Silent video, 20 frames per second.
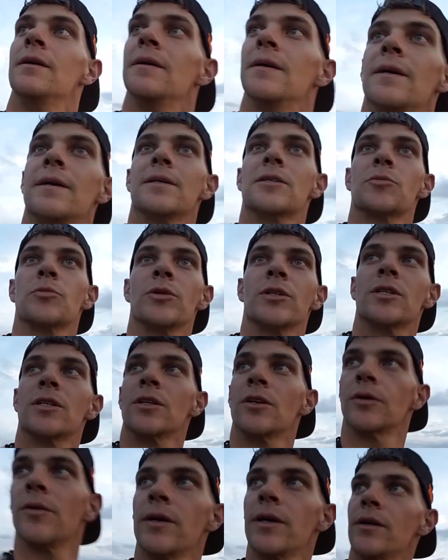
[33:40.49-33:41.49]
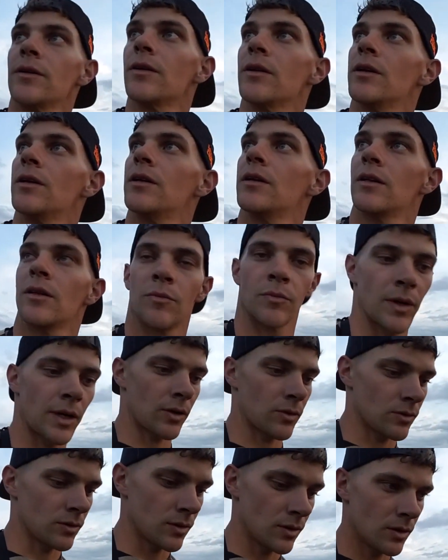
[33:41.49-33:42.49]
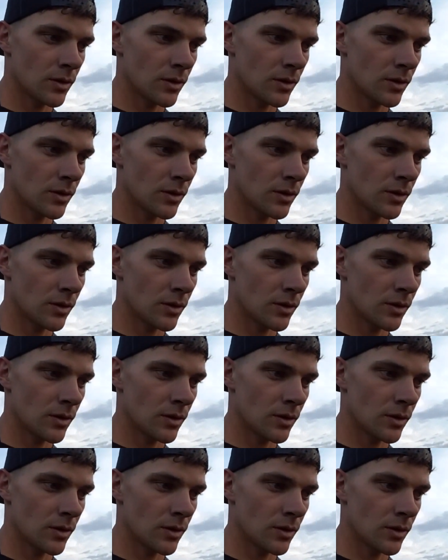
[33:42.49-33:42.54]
I sprinted around the mountain